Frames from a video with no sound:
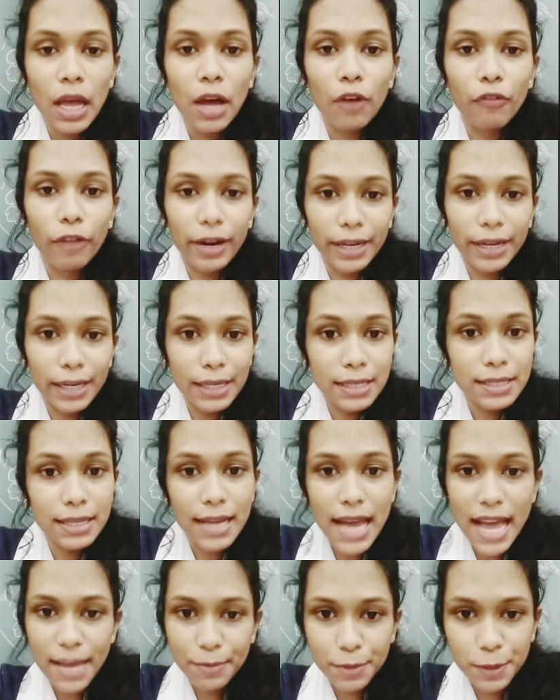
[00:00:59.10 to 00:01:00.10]
What is
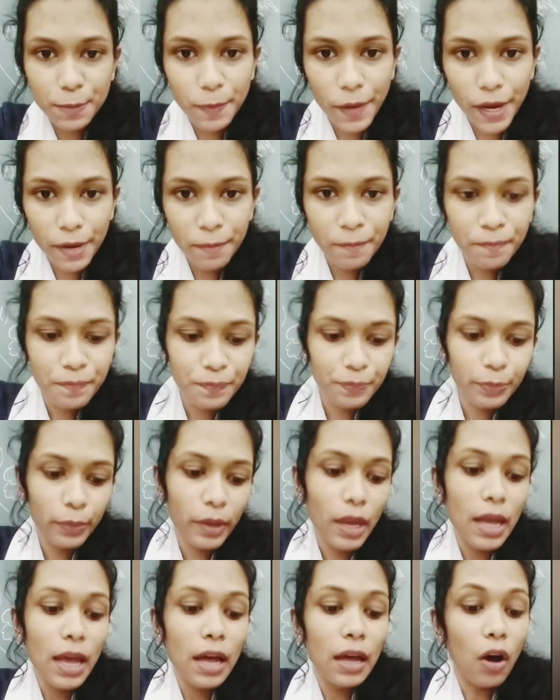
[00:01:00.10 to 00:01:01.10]
lifespan?
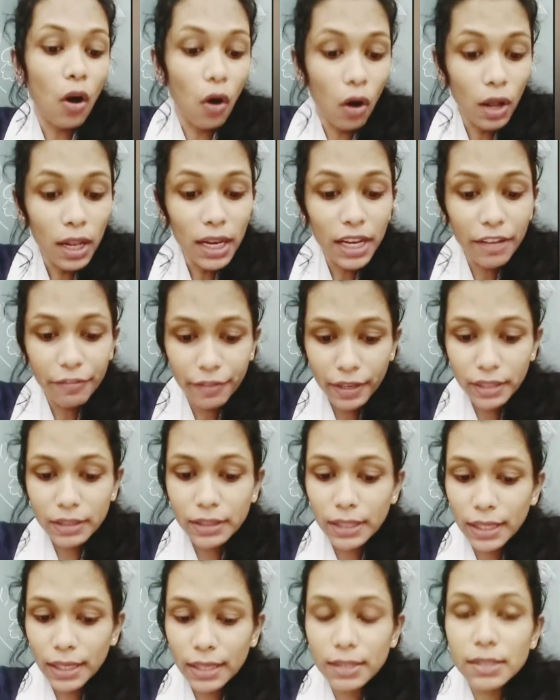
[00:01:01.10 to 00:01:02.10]
All living
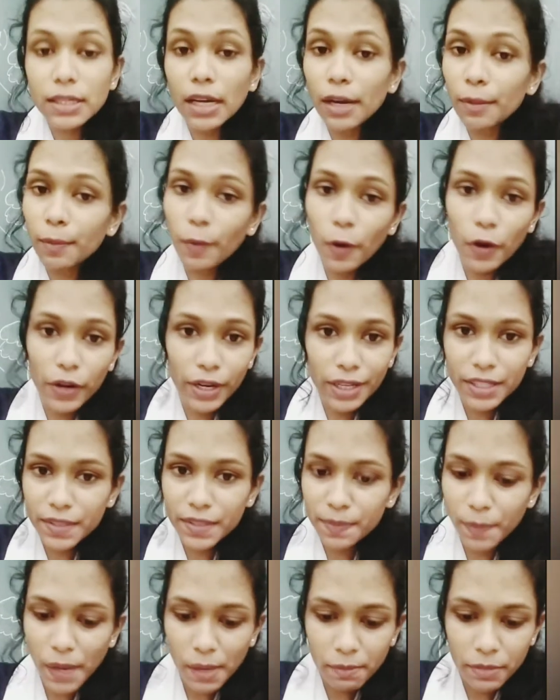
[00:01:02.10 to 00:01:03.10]
things are born as
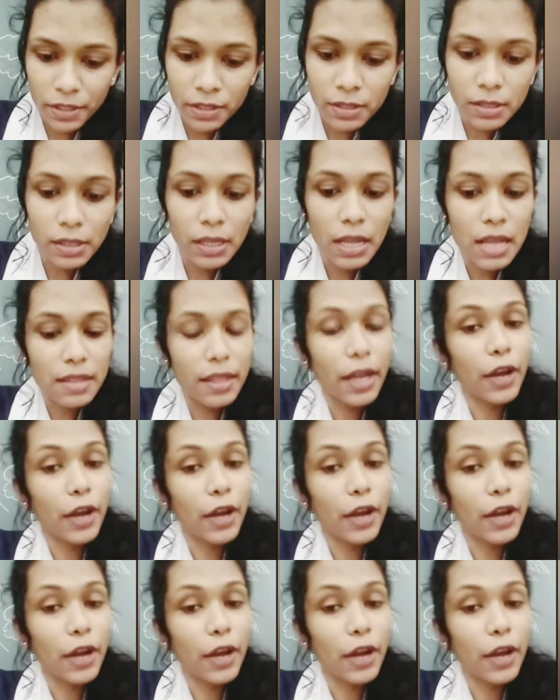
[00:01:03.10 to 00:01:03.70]
babies, they